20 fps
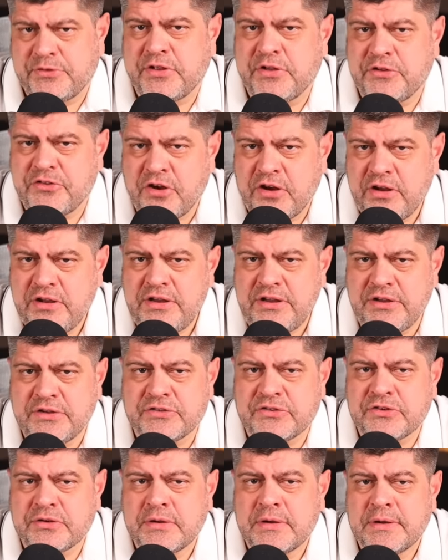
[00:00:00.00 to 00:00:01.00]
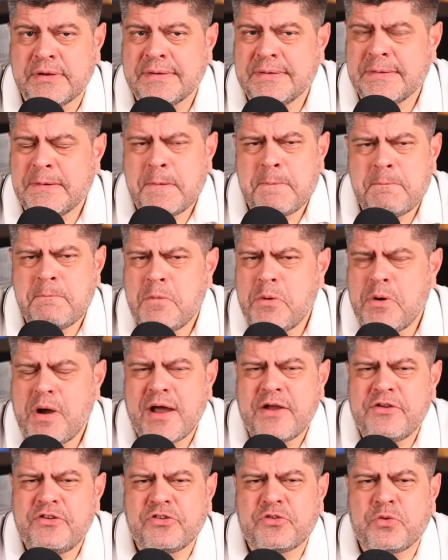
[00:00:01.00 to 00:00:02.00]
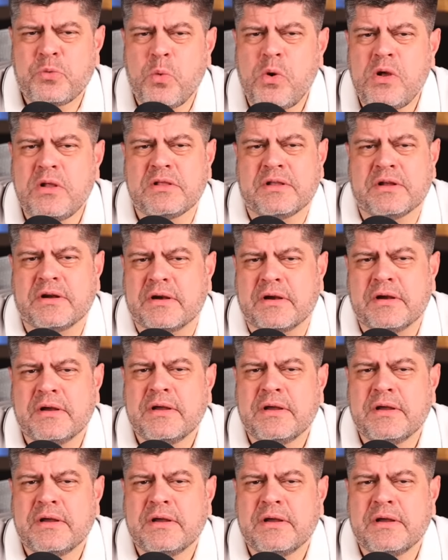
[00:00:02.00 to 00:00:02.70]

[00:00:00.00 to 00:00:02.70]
the Chinese. Well, I just wonder,